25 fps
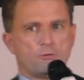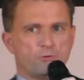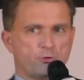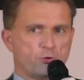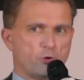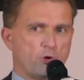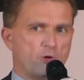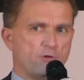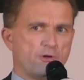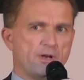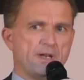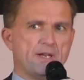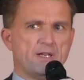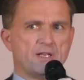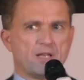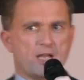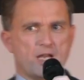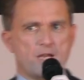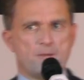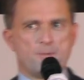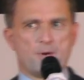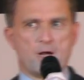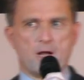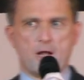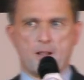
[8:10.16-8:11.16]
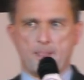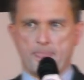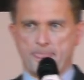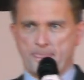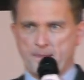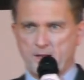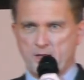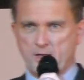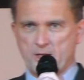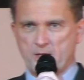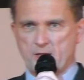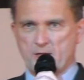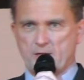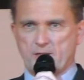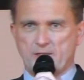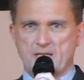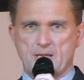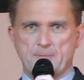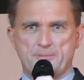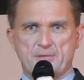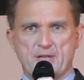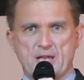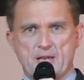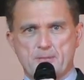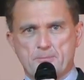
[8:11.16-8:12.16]
Tory, Labour,
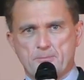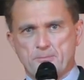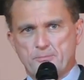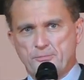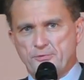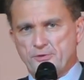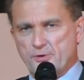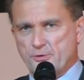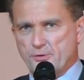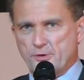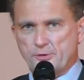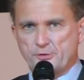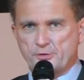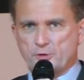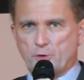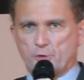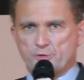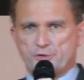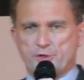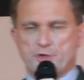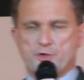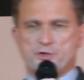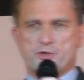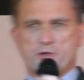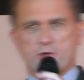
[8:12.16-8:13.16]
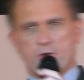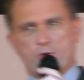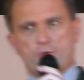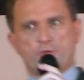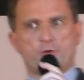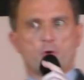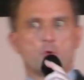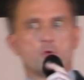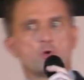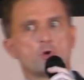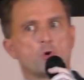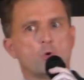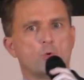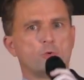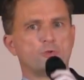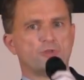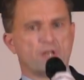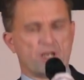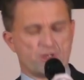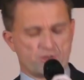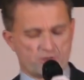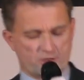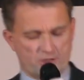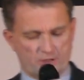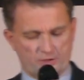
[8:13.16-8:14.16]
Lib Dems and the Scottish so-called
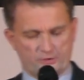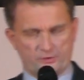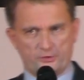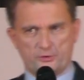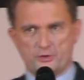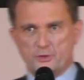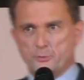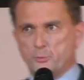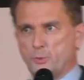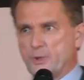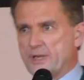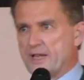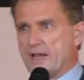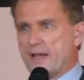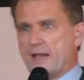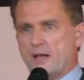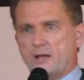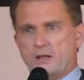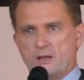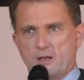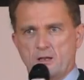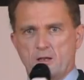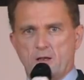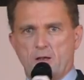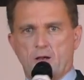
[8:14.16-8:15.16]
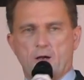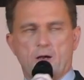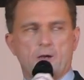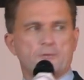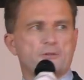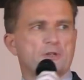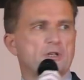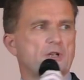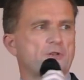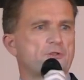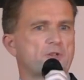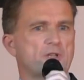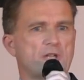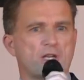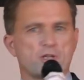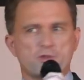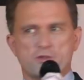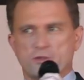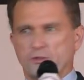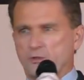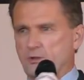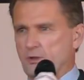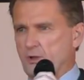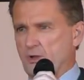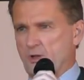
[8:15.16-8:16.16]
nationalists we get after this
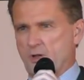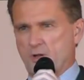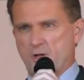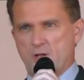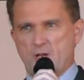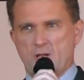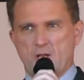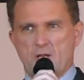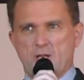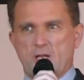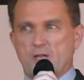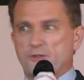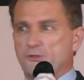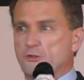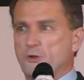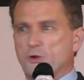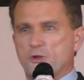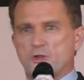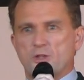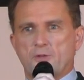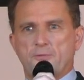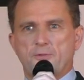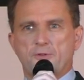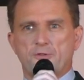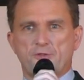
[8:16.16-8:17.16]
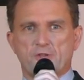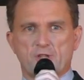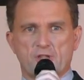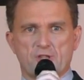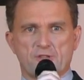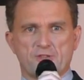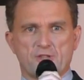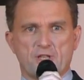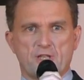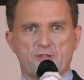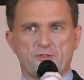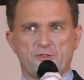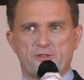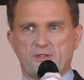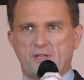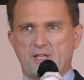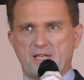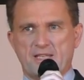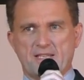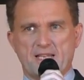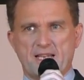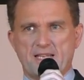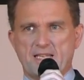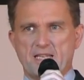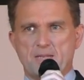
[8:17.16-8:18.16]
election, it's not going to facilitate
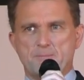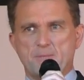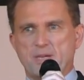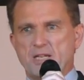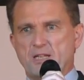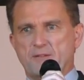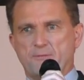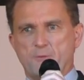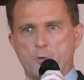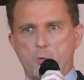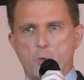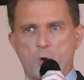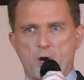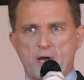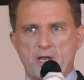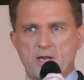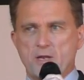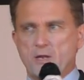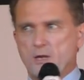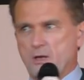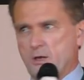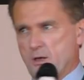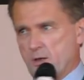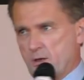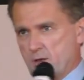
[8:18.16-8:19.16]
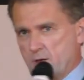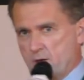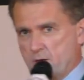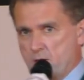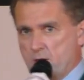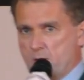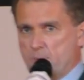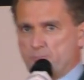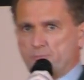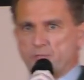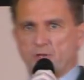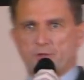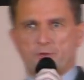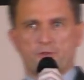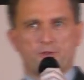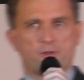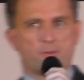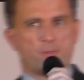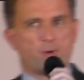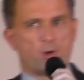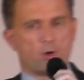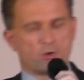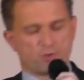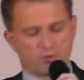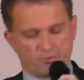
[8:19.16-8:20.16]
in any meaningful way Britain's
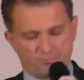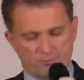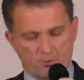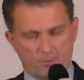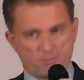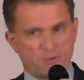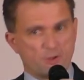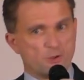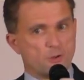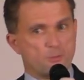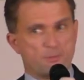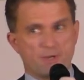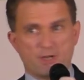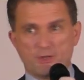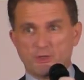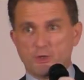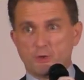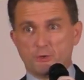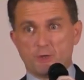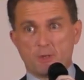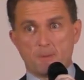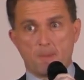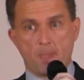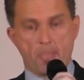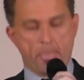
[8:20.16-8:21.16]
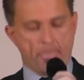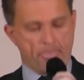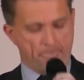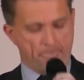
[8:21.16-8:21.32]
departure from the European Union.